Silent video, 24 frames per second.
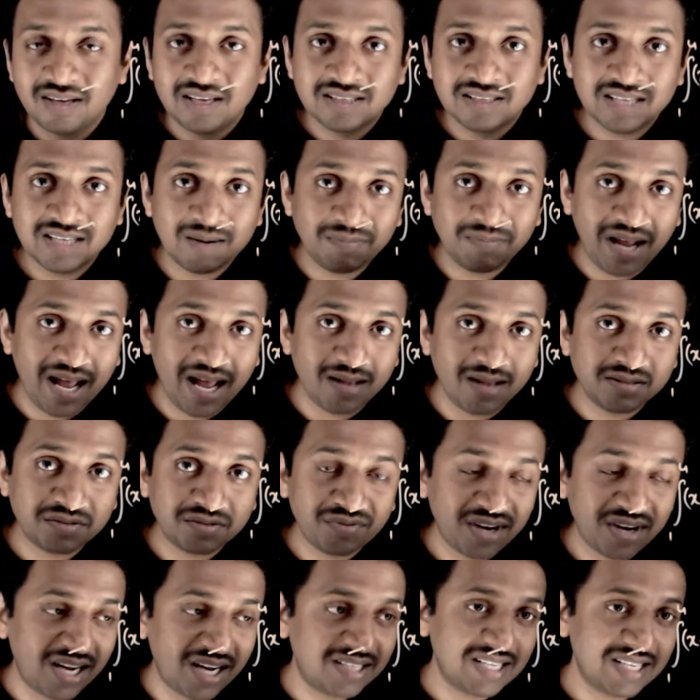Sometimes,
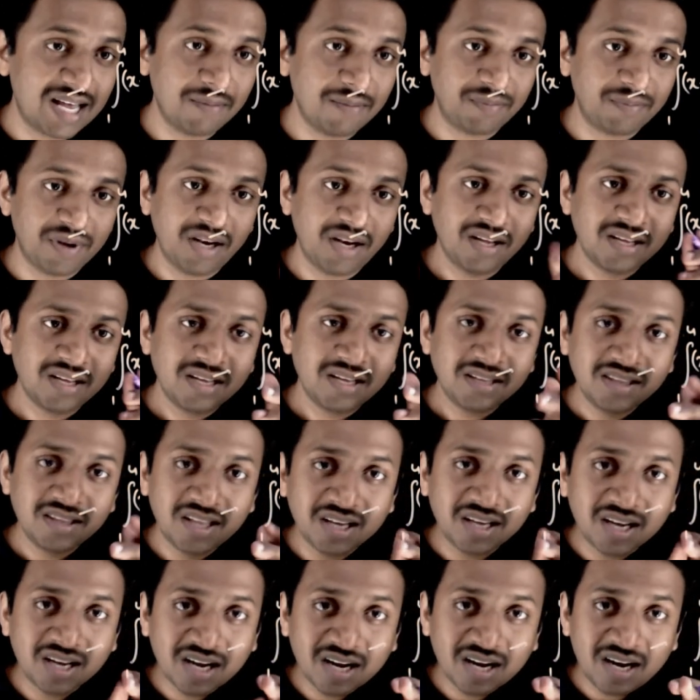for example,
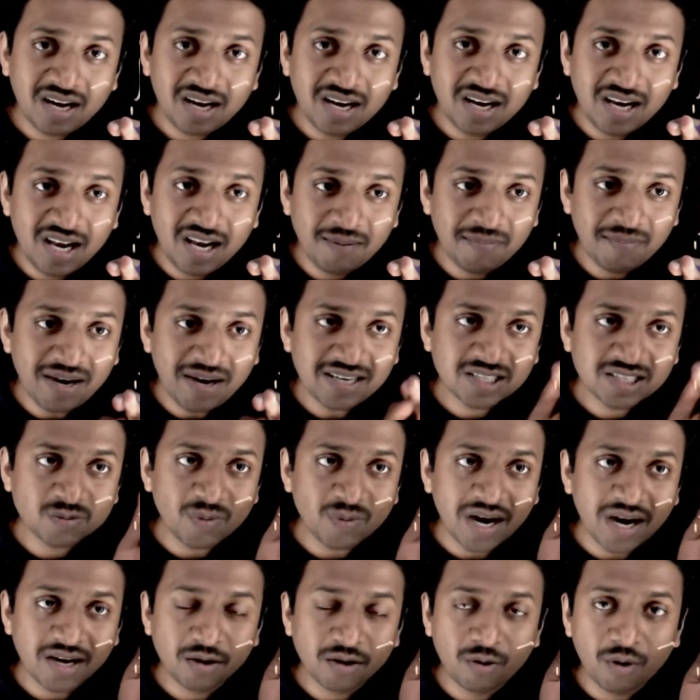the limits
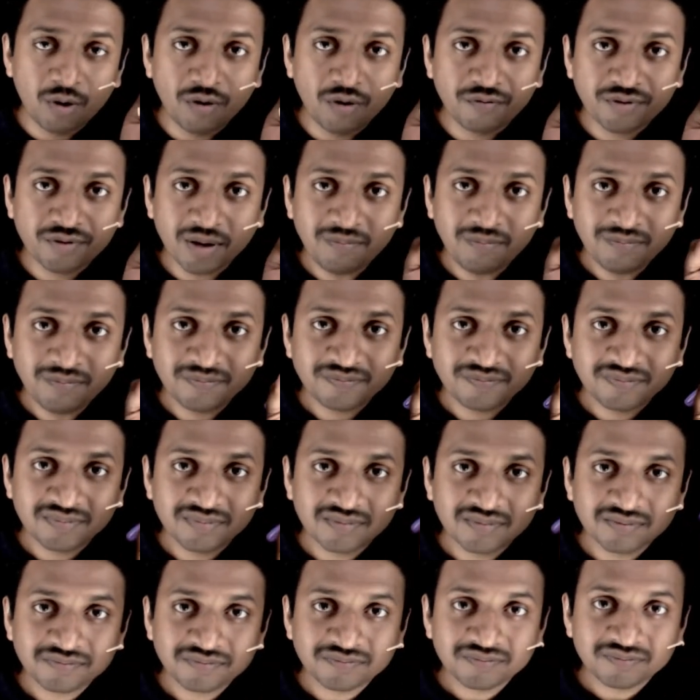might go from
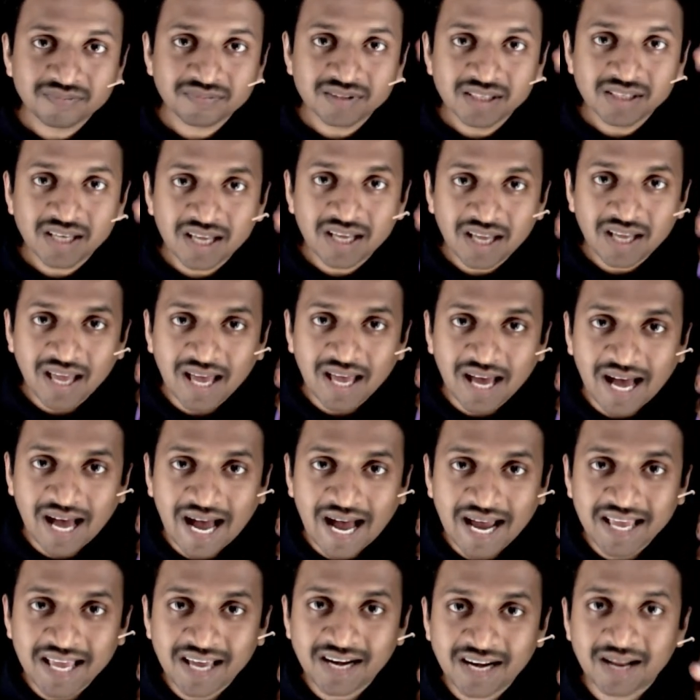a
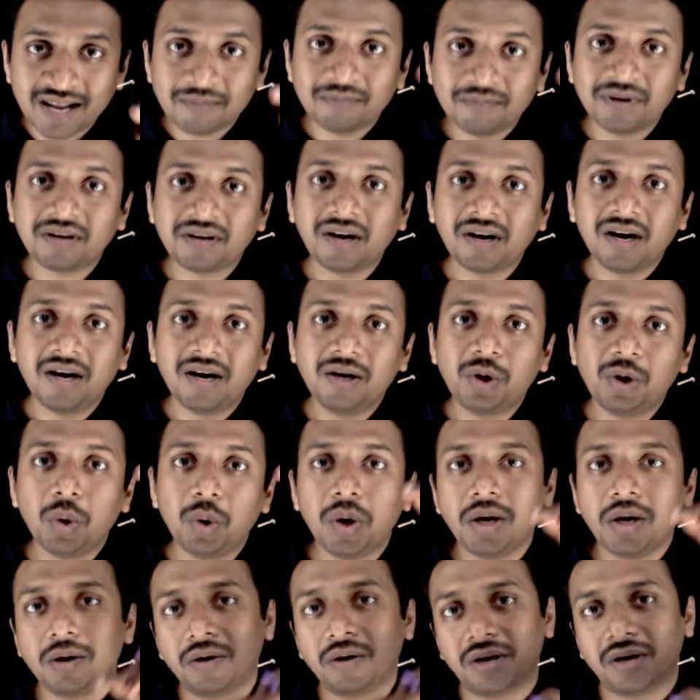higher number to a
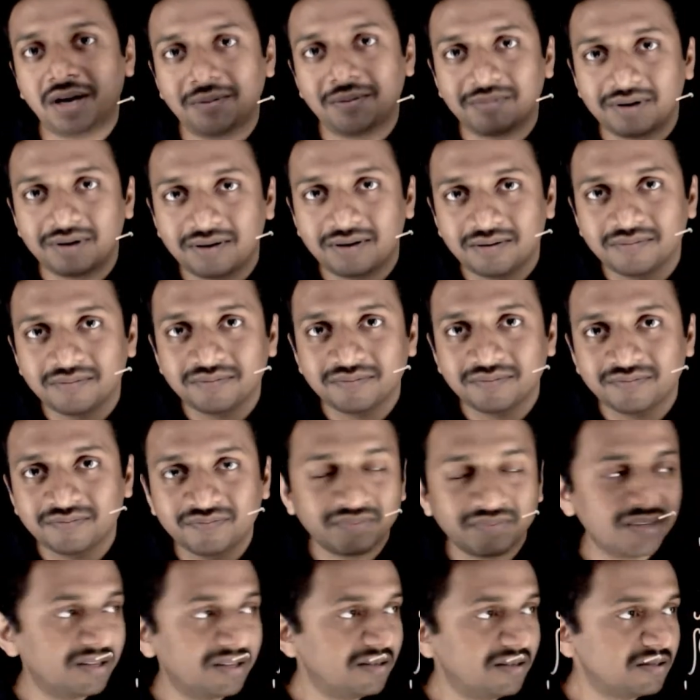lower number.
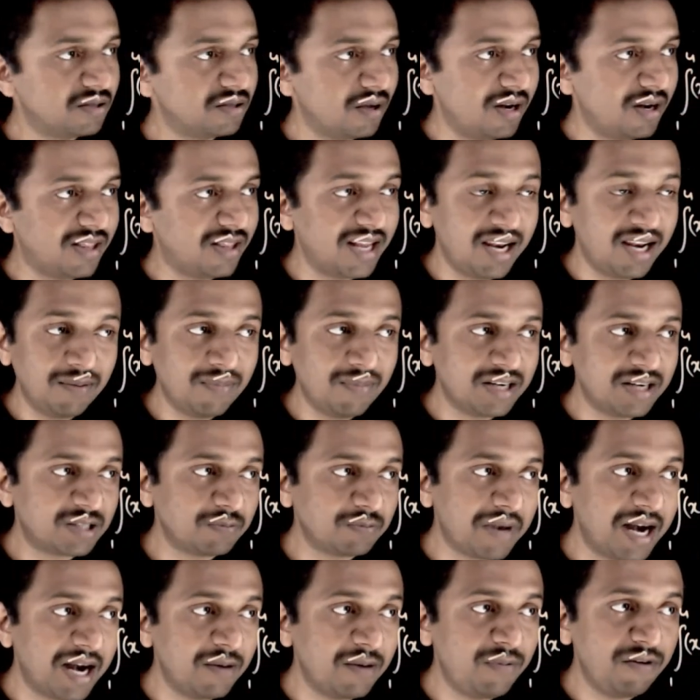So the limits
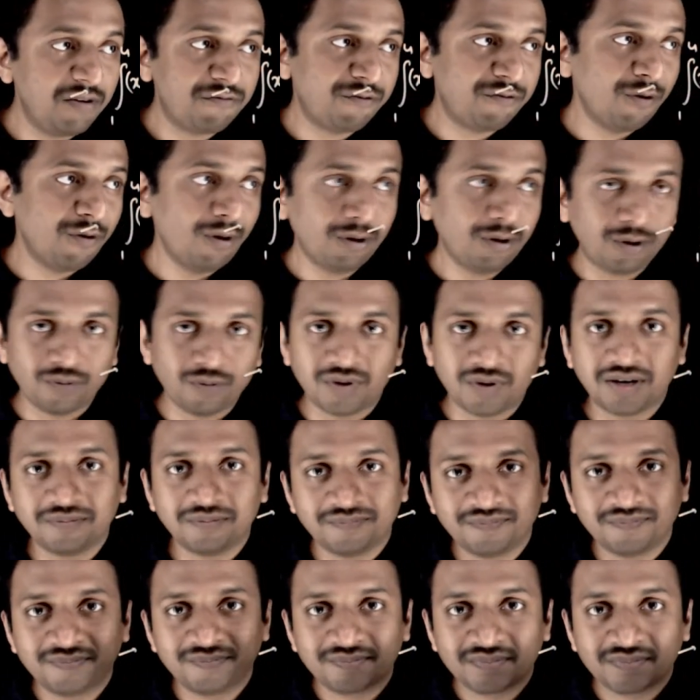might be 4 to 1.
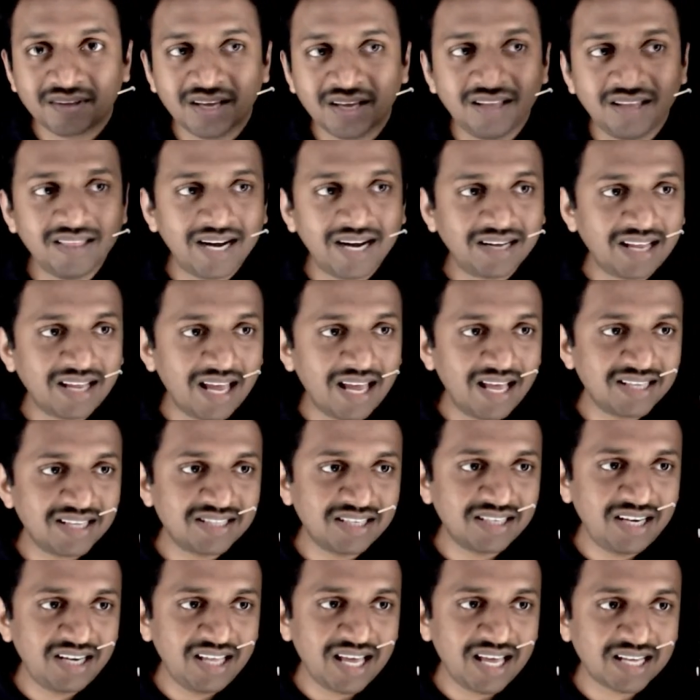In that case,
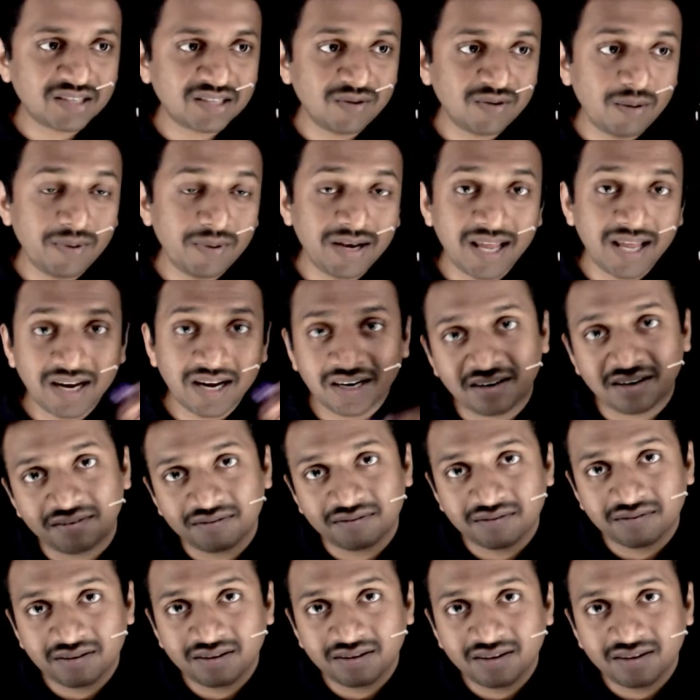dx will be negative.